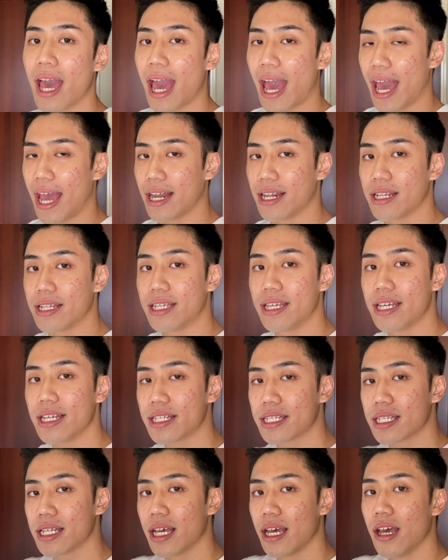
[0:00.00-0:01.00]
and
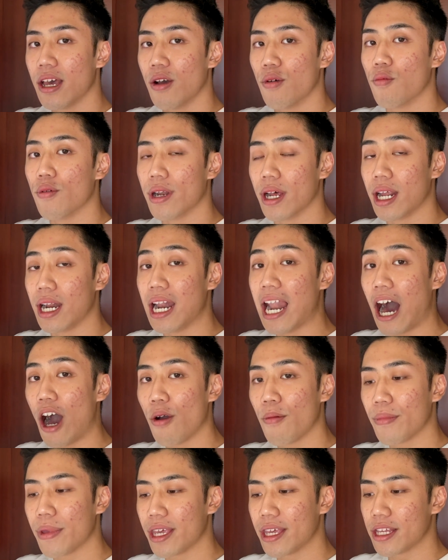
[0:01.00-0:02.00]
this would allow
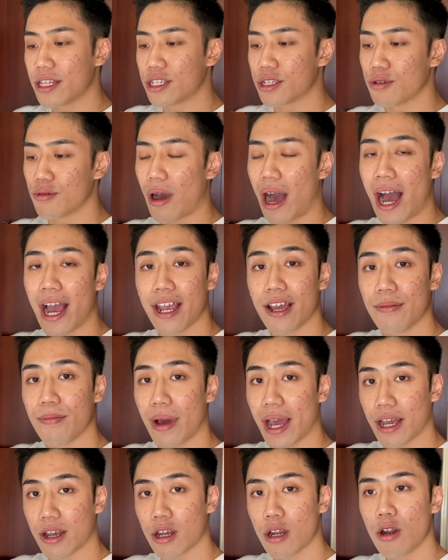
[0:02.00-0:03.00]
me to iron
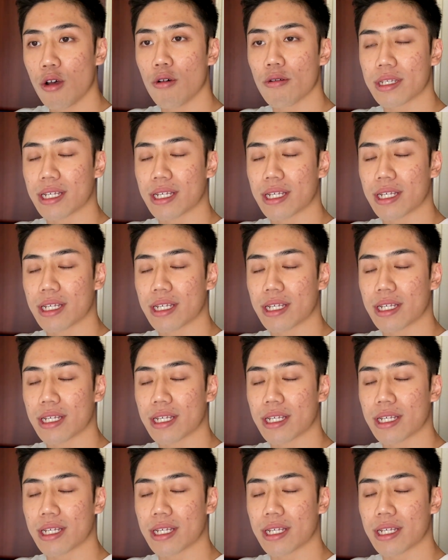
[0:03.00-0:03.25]
my clothes.